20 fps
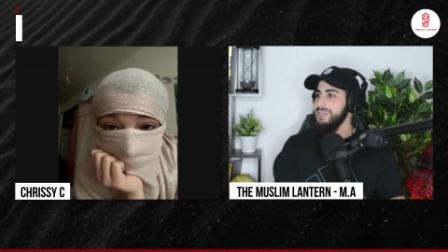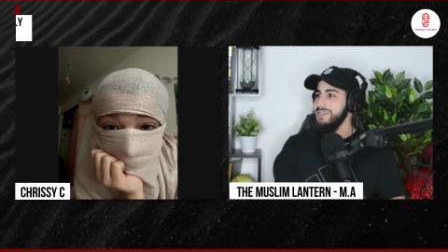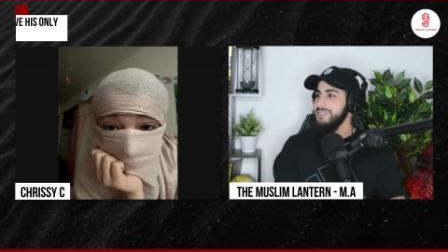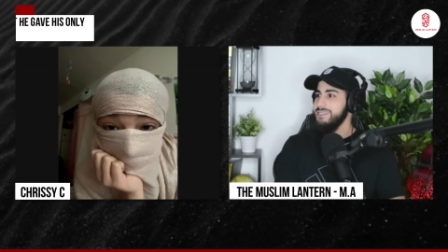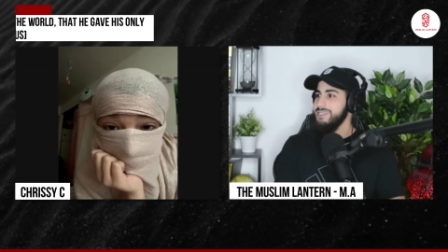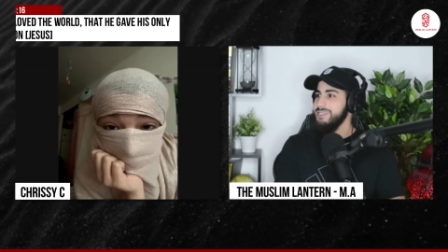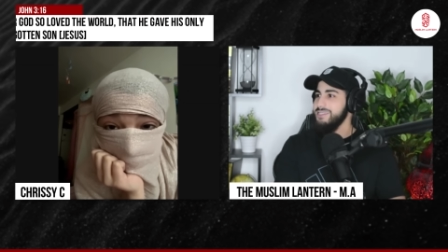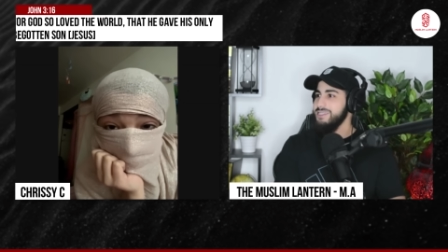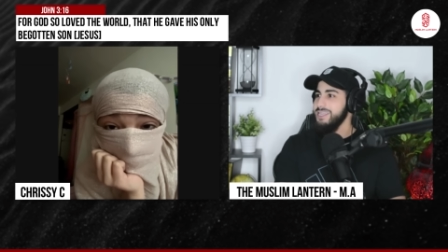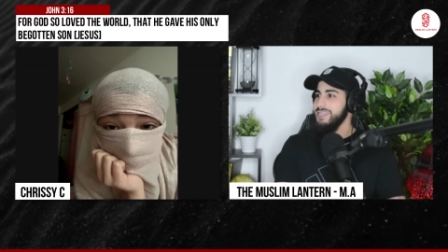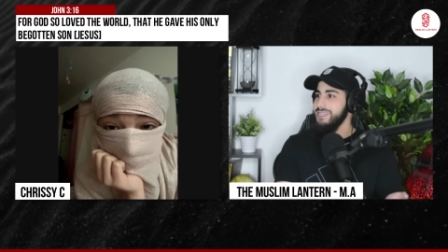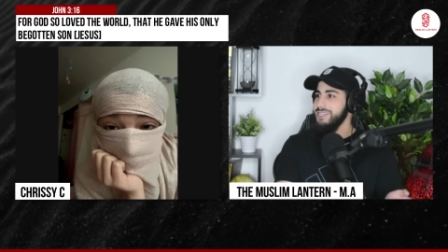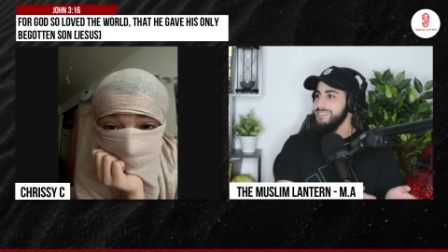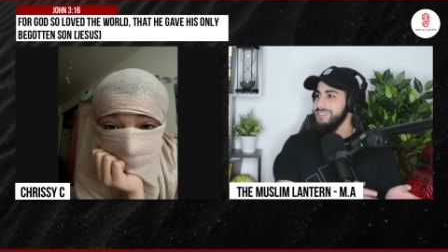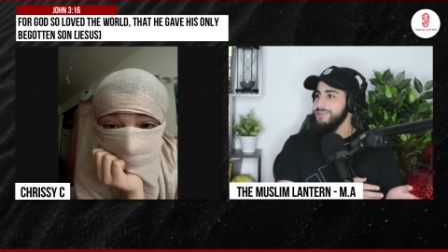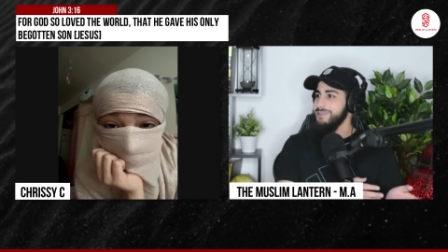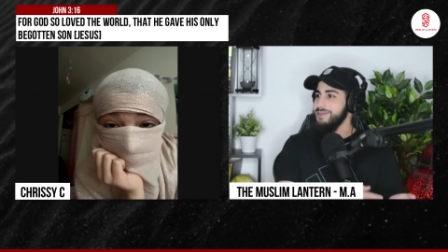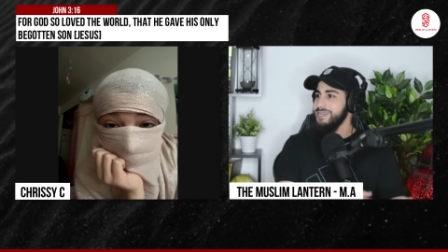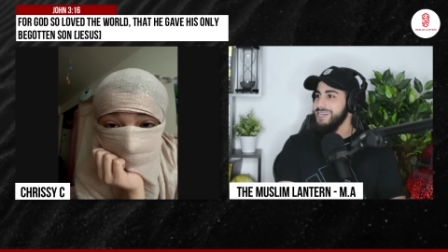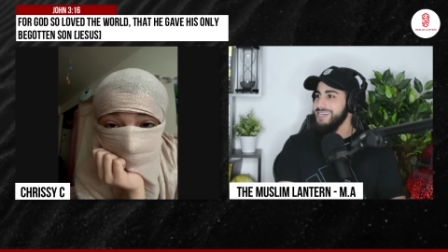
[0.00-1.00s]
says that he's the
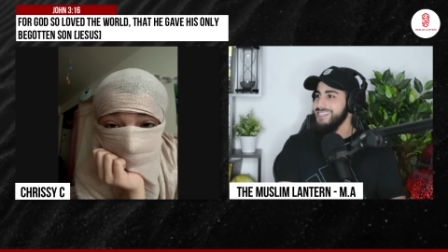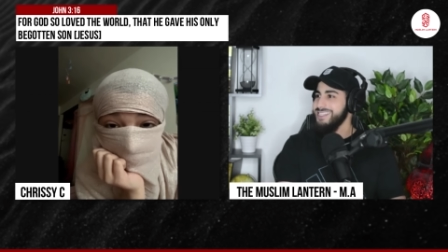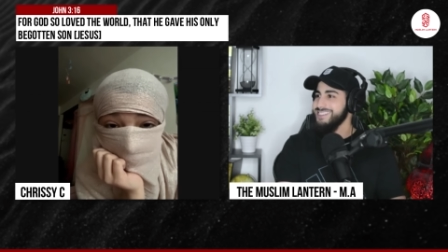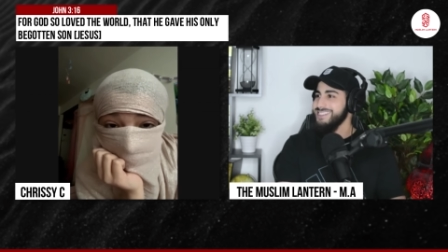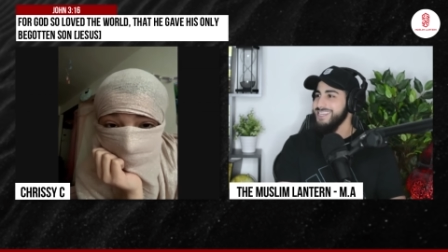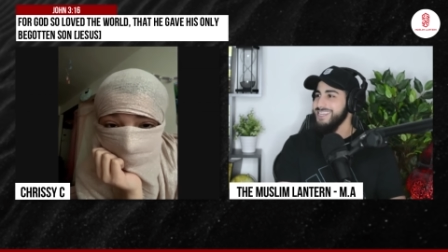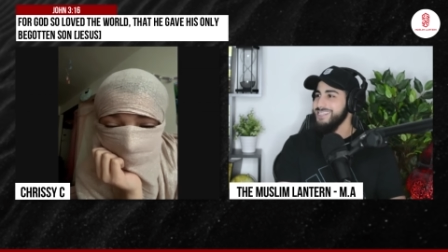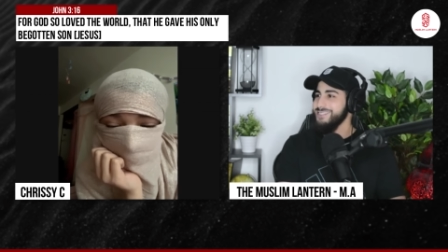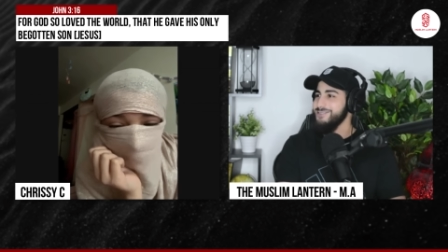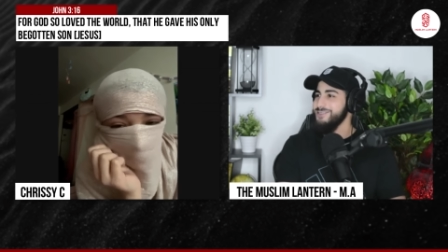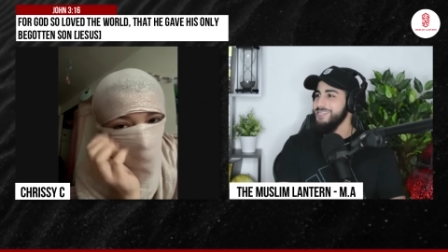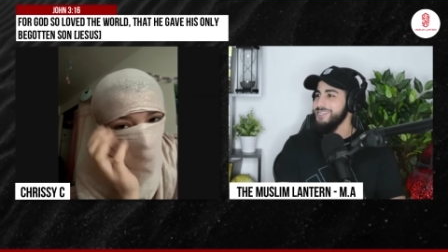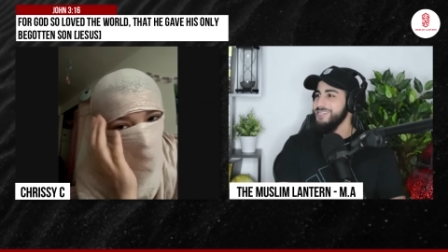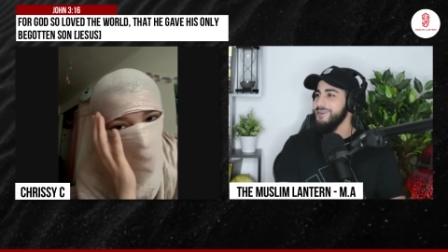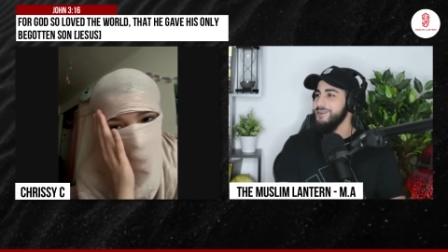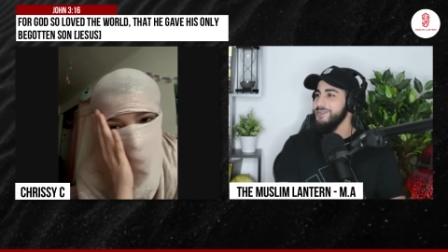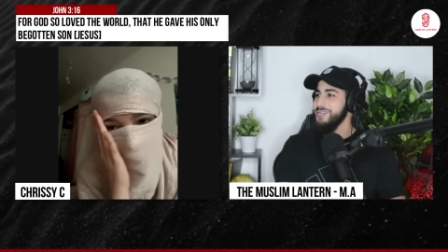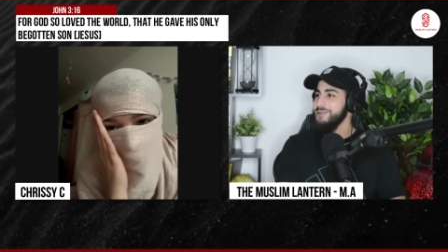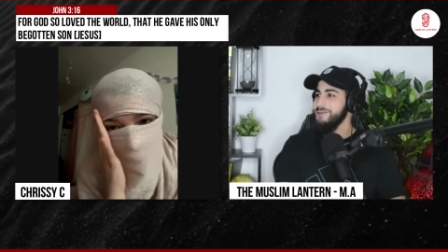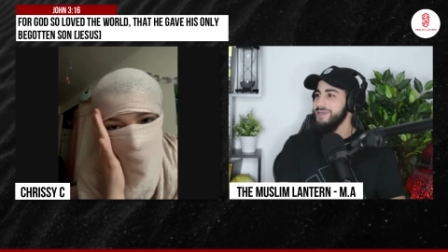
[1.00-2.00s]
begotten son as well, the
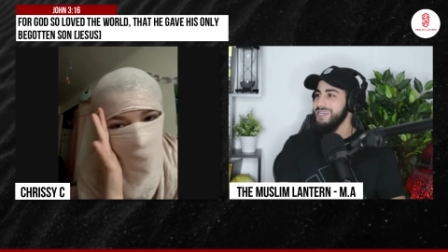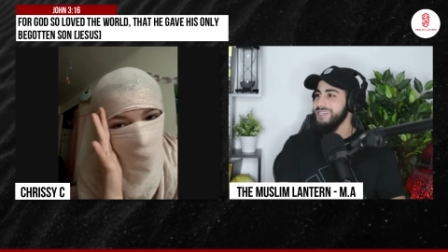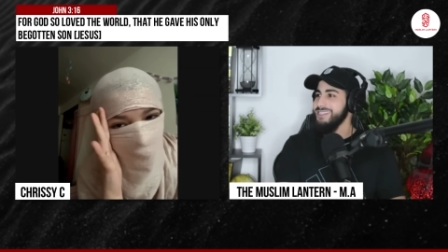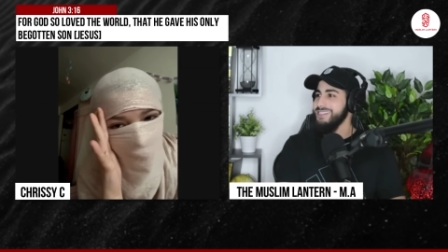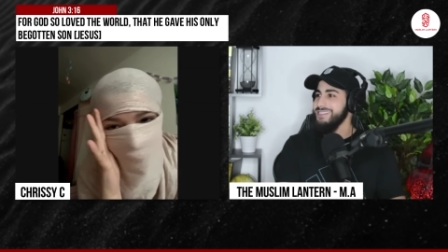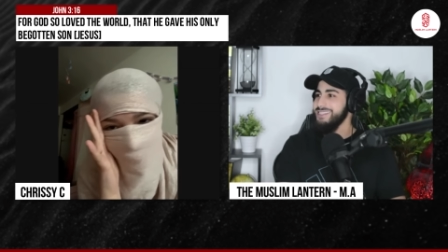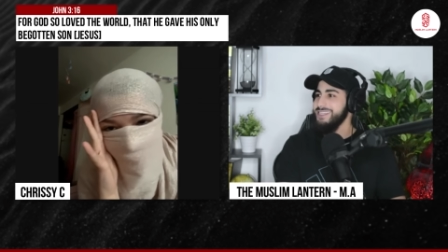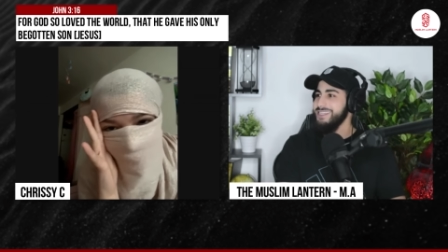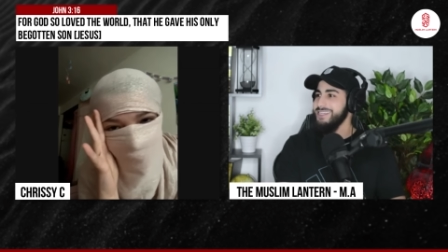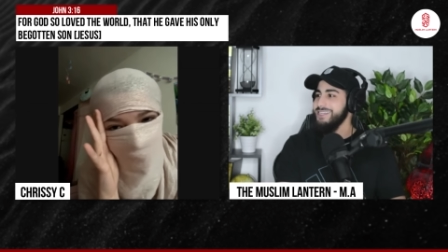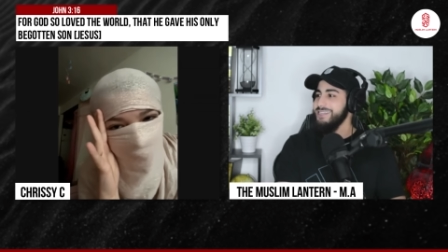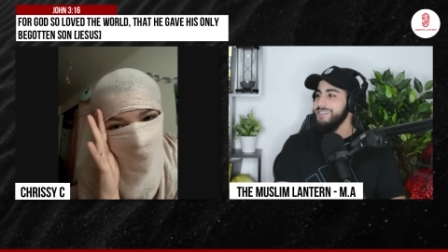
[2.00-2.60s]
only begotten son.